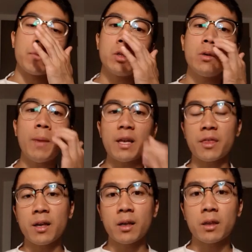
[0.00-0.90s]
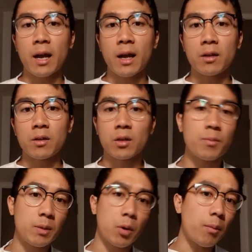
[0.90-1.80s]
You might think that there
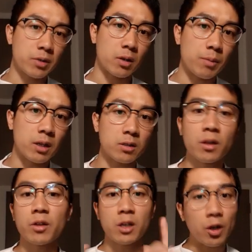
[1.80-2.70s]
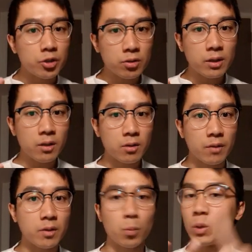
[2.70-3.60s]
can be problems here because clearly culturally they're
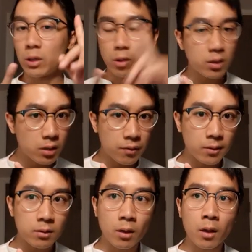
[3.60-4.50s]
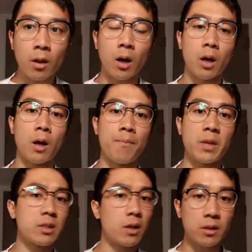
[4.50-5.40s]
different. We look different.
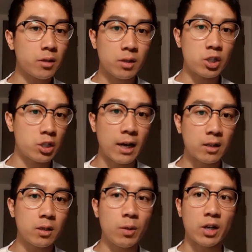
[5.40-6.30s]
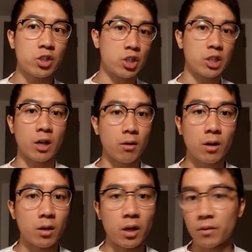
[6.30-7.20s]
It's not clear that genetically we actually share
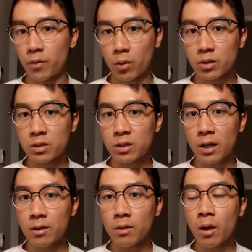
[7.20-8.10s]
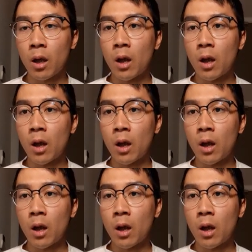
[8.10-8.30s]
a lot of origins together.